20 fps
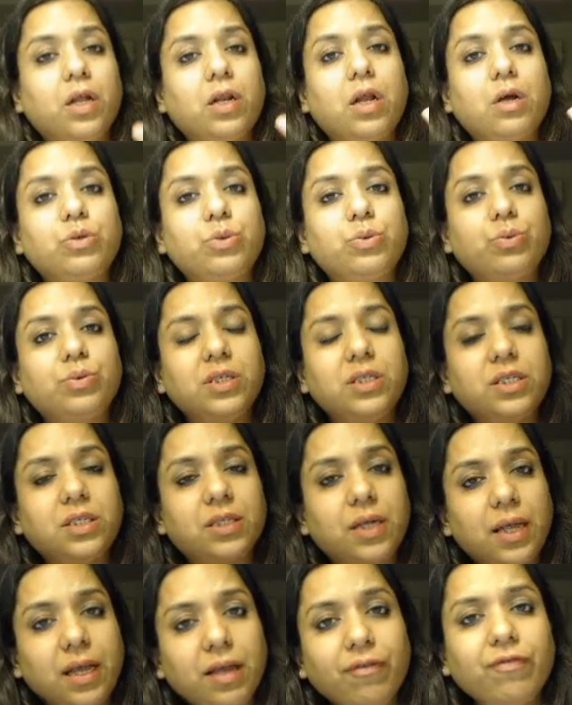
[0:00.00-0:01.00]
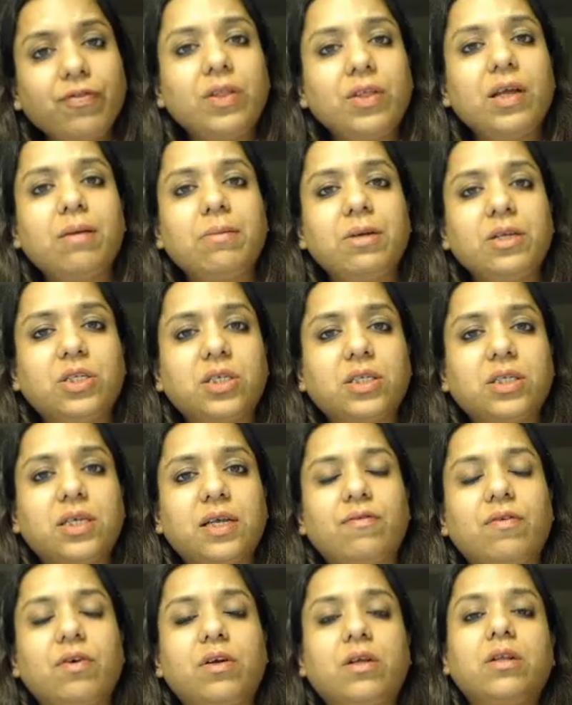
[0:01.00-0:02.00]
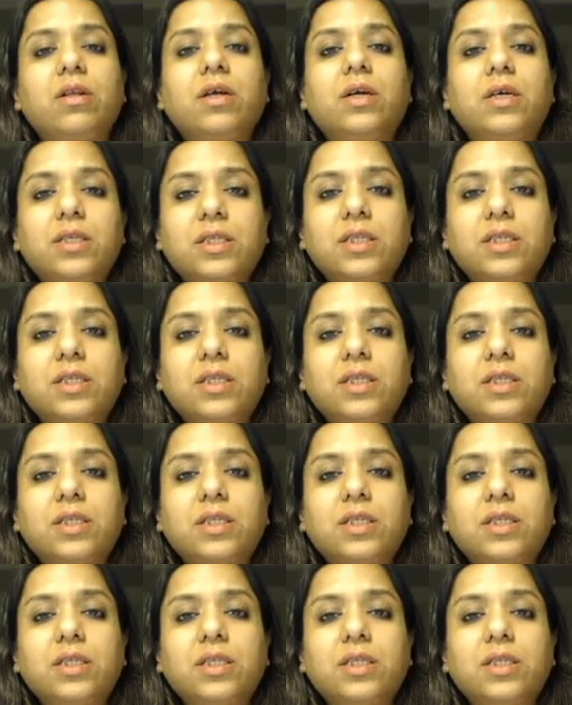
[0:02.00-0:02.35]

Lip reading: Now students, if the image is given,